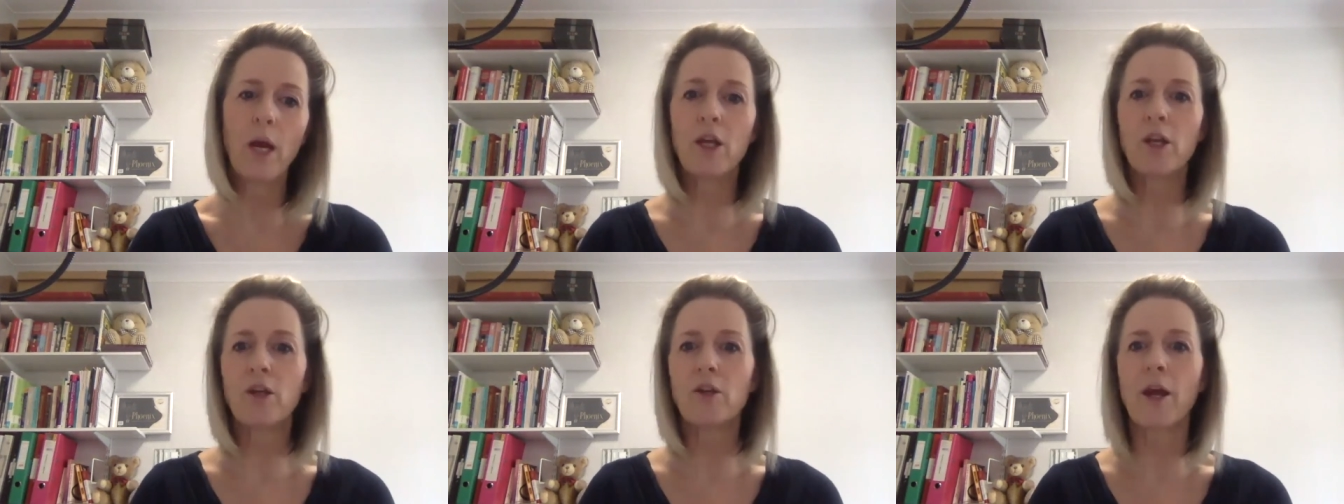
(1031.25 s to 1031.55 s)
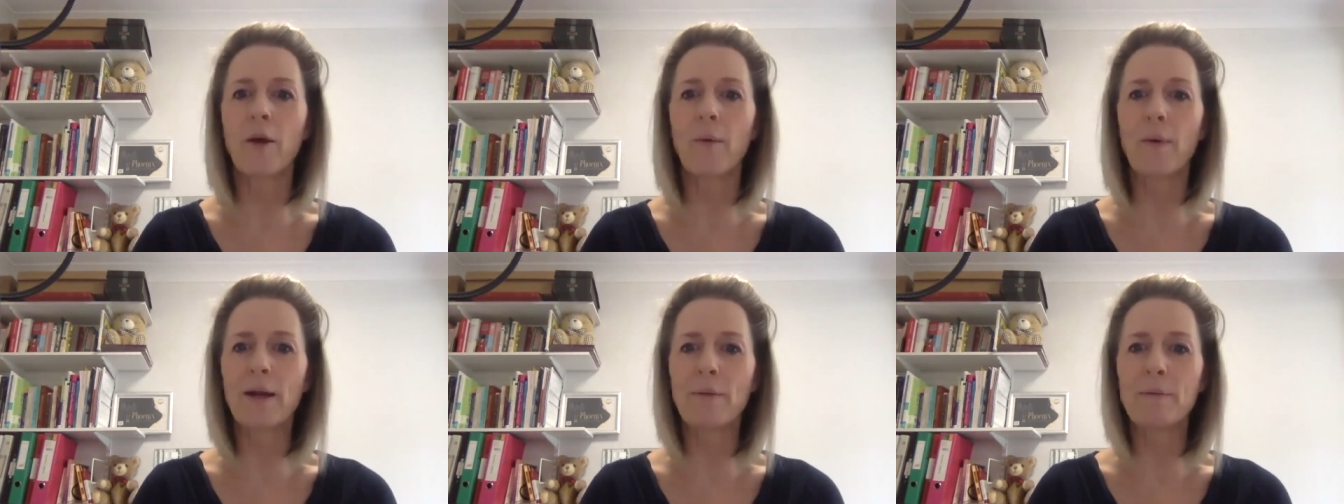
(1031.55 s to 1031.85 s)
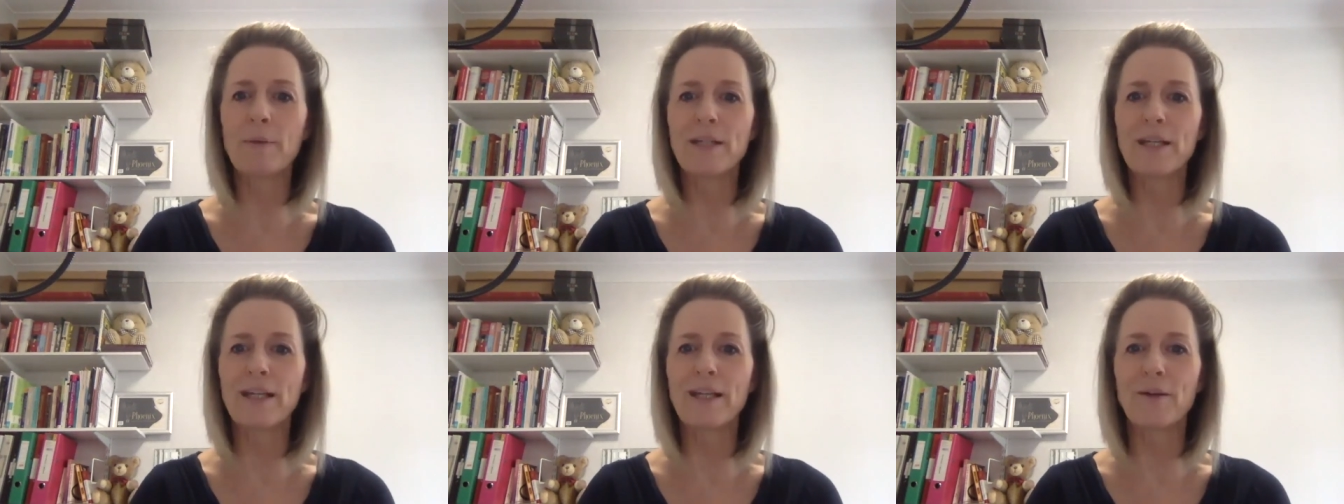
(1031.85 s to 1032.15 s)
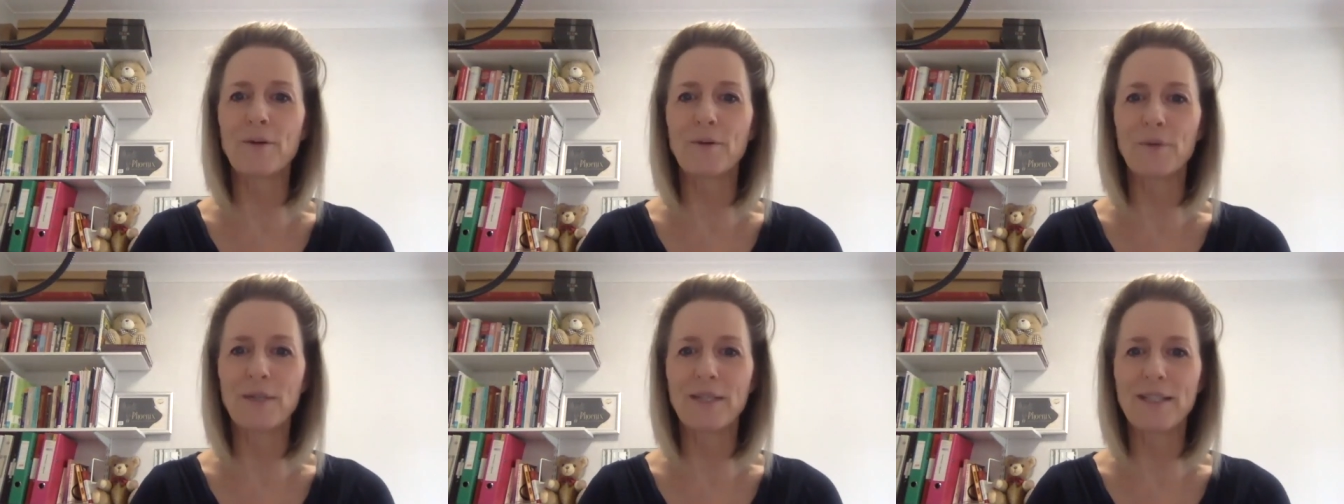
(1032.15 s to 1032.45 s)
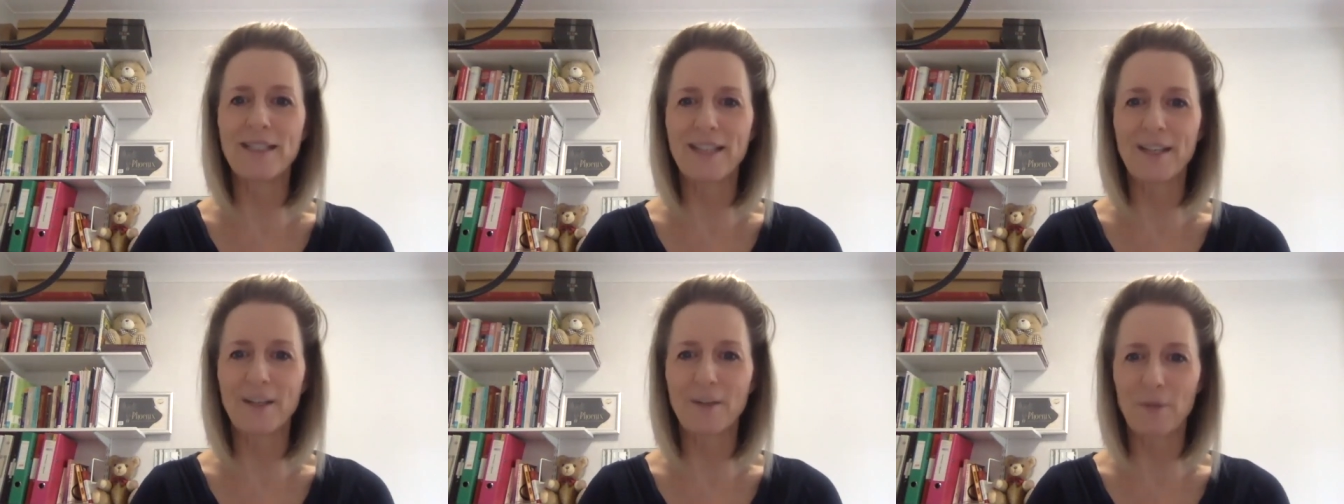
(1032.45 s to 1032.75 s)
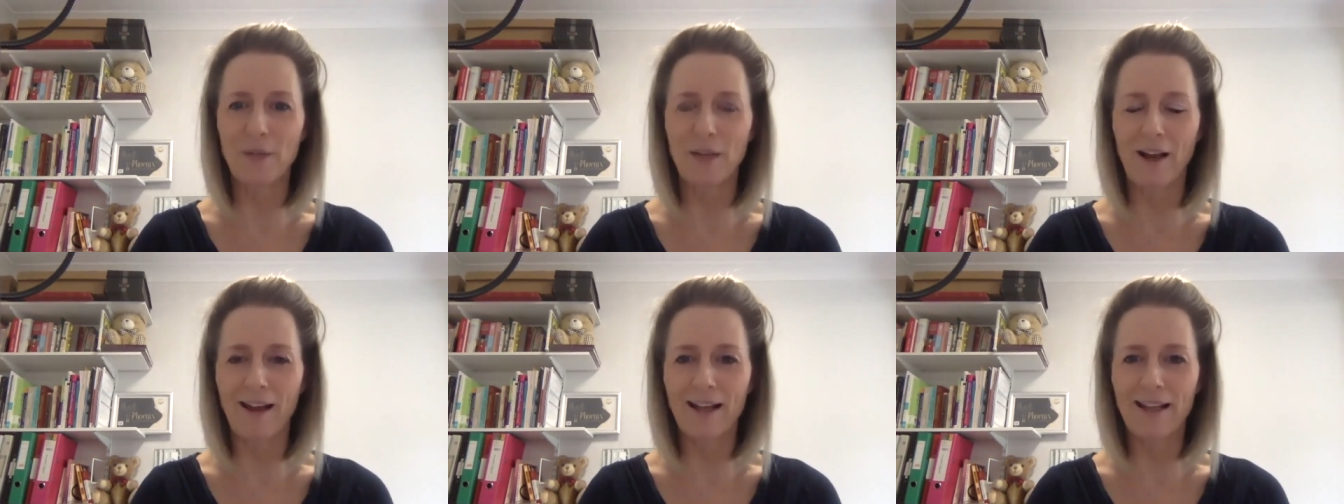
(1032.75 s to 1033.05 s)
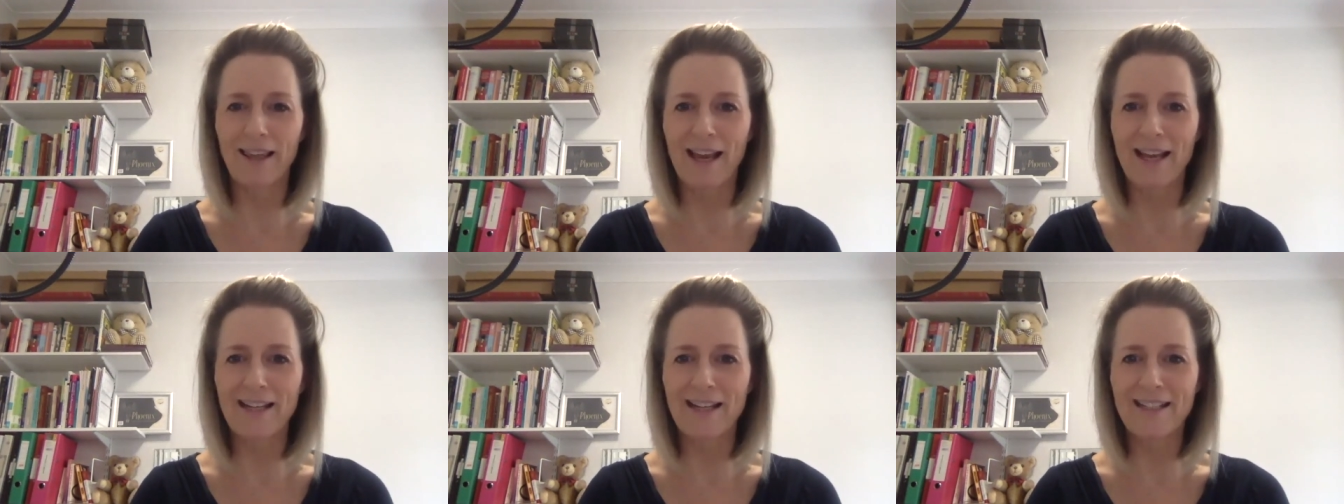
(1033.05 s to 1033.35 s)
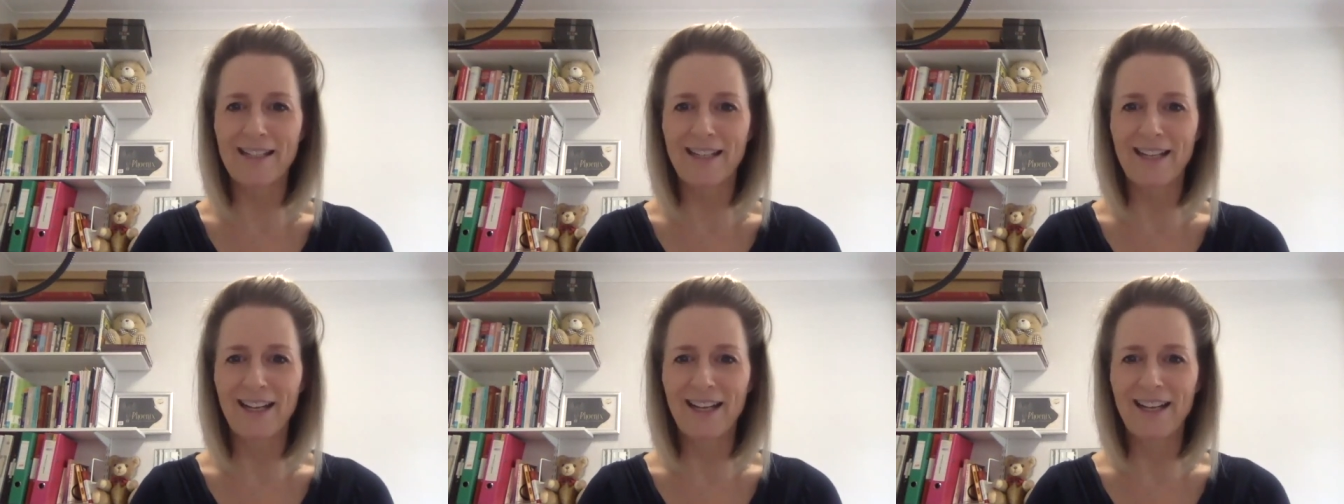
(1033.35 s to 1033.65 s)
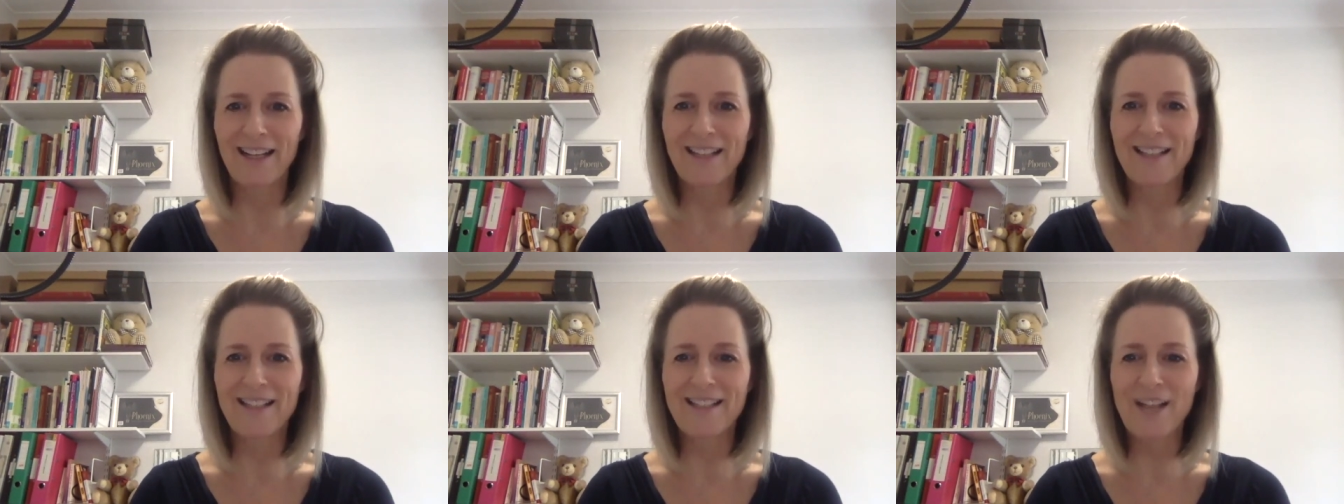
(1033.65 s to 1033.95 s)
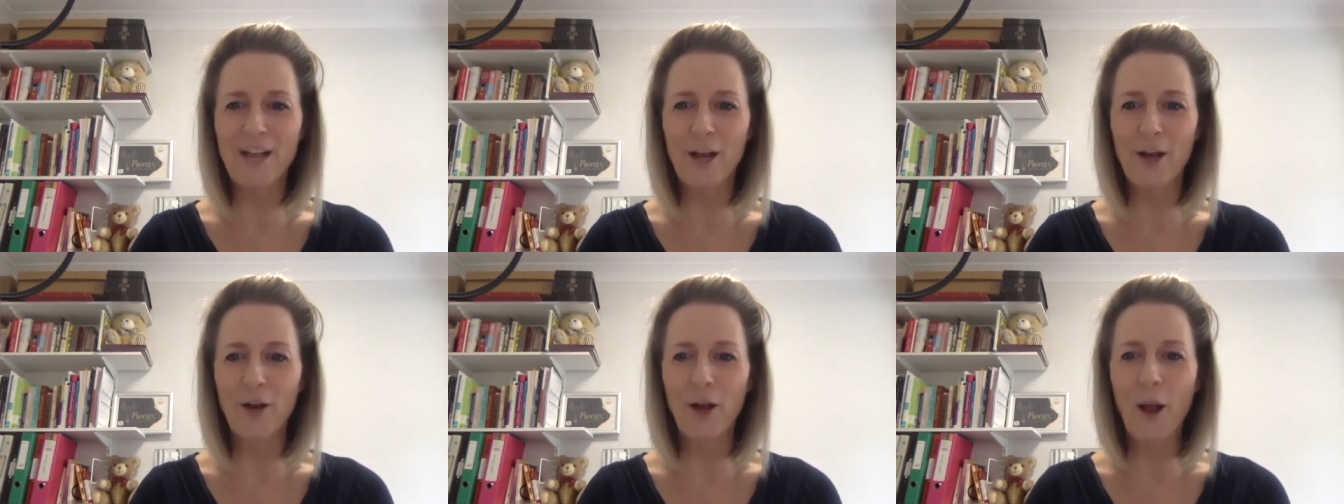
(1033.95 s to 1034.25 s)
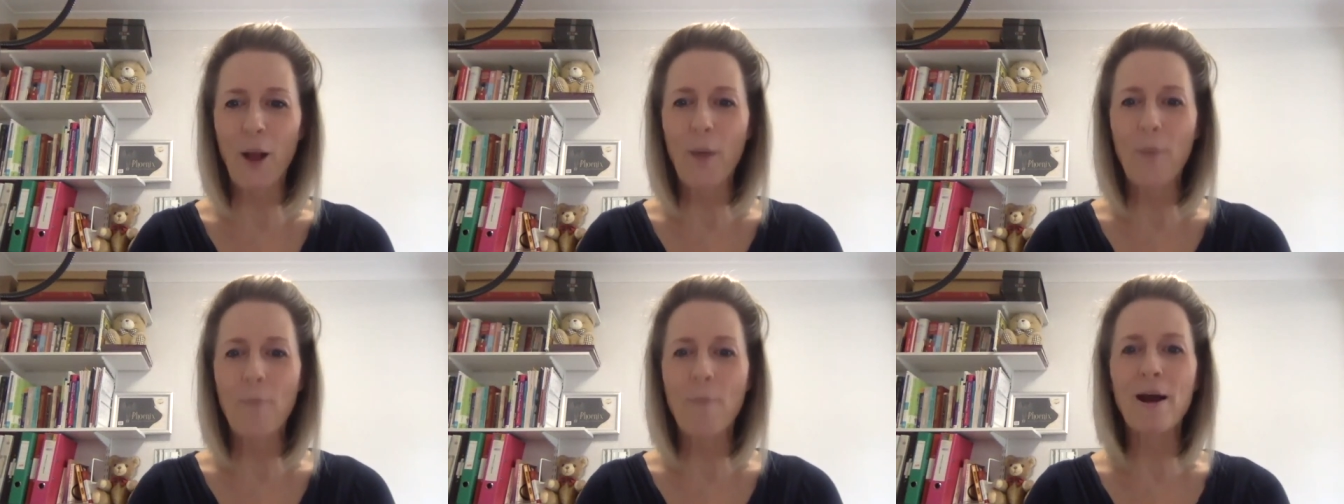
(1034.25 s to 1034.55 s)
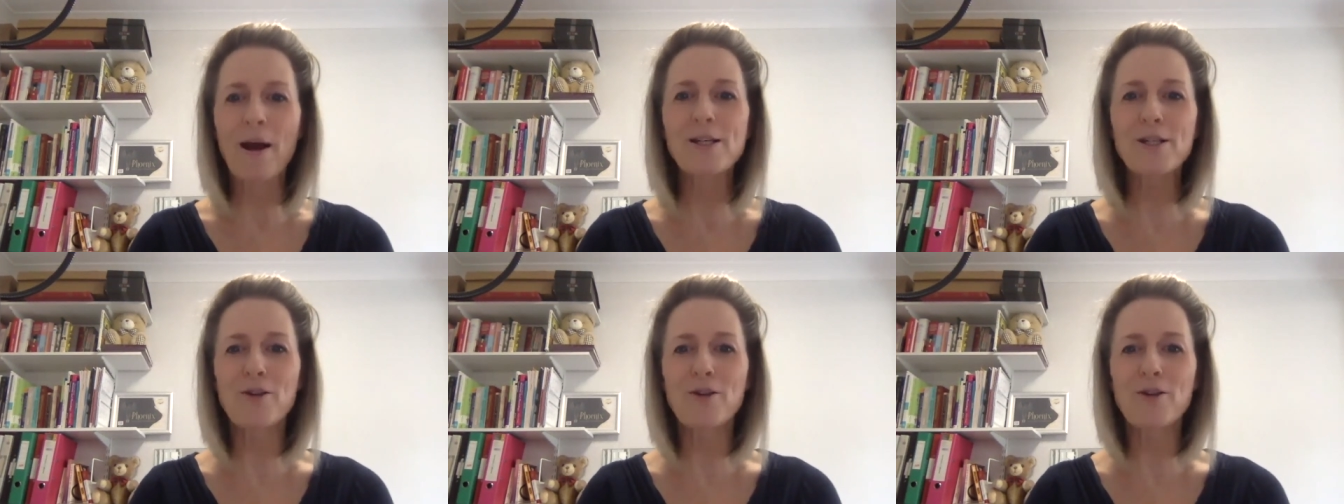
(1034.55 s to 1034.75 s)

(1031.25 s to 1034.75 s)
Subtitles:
you know anybody that would like that. So my